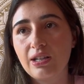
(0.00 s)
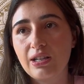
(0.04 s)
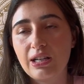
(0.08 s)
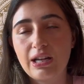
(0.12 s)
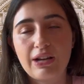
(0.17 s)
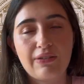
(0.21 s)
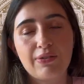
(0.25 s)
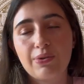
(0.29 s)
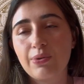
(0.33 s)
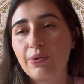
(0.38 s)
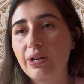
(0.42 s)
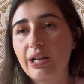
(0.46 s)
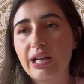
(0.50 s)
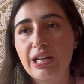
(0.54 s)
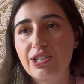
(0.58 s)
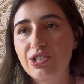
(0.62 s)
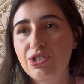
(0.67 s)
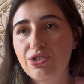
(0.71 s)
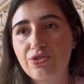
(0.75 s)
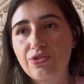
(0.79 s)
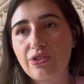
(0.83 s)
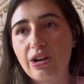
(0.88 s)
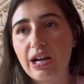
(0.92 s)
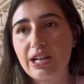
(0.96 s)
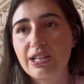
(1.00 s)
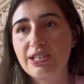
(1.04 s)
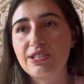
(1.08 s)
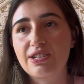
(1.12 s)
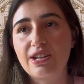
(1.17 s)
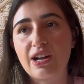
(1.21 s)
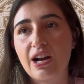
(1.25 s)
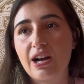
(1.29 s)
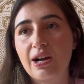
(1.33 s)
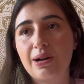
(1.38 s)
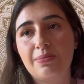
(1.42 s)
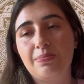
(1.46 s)
Everyone gets dressed
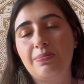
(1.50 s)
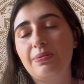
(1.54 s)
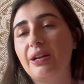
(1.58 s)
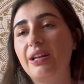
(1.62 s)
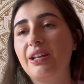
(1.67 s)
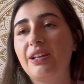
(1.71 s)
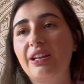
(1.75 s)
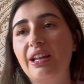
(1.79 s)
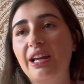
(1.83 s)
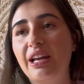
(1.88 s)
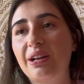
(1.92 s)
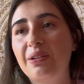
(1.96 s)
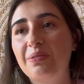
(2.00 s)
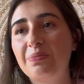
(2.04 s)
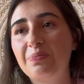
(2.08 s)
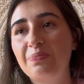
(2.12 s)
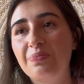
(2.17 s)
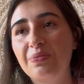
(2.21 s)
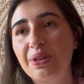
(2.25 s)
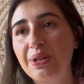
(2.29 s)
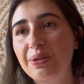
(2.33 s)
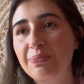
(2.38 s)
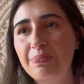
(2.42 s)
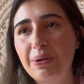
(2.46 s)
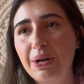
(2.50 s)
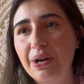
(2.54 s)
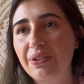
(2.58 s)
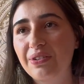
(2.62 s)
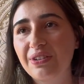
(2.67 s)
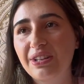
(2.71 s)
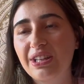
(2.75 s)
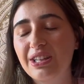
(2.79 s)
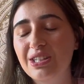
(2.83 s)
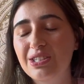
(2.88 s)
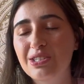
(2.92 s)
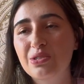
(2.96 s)
up and like
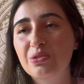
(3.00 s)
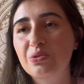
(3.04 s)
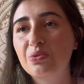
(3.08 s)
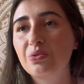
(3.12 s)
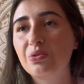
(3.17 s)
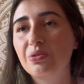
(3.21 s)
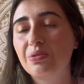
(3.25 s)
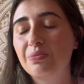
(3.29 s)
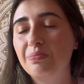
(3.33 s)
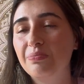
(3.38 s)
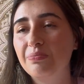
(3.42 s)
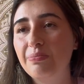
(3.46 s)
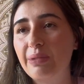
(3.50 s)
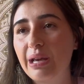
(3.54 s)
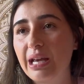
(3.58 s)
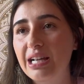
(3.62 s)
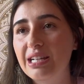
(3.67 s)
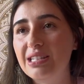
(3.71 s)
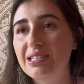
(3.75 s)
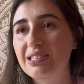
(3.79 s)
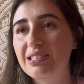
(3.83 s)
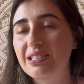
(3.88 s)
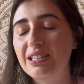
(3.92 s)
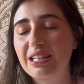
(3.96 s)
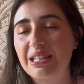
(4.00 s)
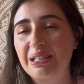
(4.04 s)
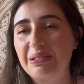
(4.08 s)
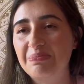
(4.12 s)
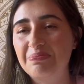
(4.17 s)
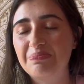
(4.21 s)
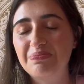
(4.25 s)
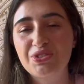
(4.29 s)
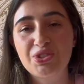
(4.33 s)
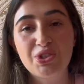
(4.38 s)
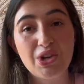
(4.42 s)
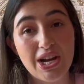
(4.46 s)
apparently the school makes the
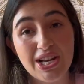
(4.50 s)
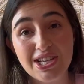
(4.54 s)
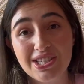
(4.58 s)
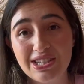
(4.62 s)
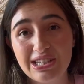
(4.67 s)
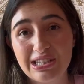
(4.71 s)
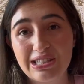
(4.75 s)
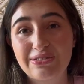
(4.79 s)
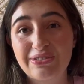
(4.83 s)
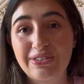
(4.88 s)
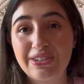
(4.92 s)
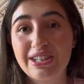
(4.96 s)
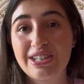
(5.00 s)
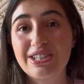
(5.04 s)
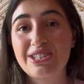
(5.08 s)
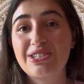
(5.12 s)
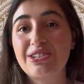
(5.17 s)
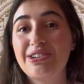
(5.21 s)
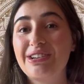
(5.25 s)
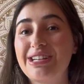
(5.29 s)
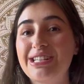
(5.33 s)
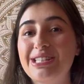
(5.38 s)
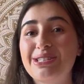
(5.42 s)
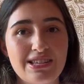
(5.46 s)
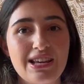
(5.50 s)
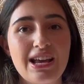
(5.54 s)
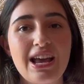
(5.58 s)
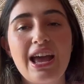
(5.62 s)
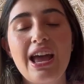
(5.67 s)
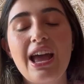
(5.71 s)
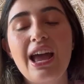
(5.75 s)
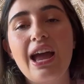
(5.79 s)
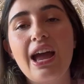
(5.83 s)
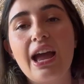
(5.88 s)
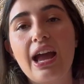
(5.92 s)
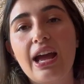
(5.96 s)
dresses for the students.
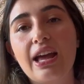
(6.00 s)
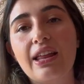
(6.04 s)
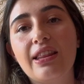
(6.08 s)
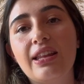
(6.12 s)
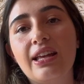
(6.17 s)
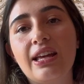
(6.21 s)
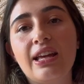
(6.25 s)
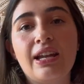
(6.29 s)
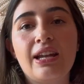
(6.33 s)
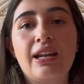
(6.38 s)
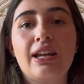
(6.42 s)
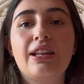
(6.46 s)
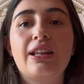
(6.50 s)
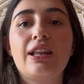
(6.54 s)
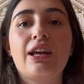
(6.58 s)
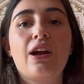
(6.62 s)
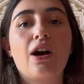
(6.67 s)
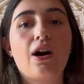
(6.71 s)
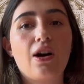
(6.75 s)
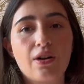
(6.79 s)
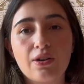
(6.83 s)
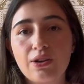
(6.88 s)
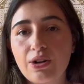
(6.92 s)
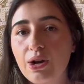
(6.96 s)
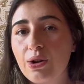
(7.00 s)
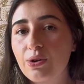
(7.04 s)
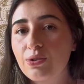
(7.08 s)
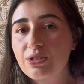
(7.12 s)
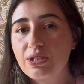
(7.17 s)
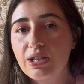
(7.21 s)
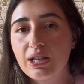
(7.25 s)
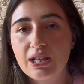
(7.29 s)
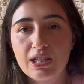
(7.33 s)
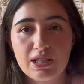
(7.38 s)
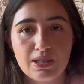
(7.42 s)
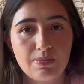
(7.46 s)
And then they all go
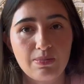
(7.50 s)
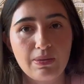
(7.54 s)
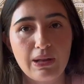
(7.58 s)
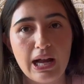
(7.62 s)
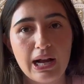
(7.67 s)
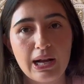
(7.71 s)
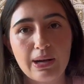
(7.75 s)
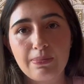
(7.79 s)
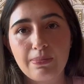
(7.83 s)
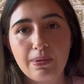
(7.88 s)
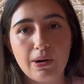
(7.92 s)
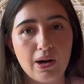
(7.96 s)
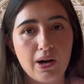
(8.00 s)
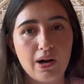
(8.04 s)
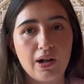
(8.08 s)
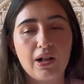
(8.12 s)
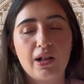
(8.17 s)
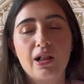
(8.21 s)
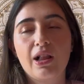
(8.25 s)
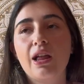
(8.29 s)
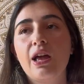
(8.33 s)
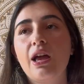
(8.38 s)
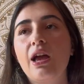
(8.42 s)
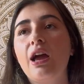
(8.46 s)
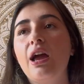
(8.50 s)
to this black ball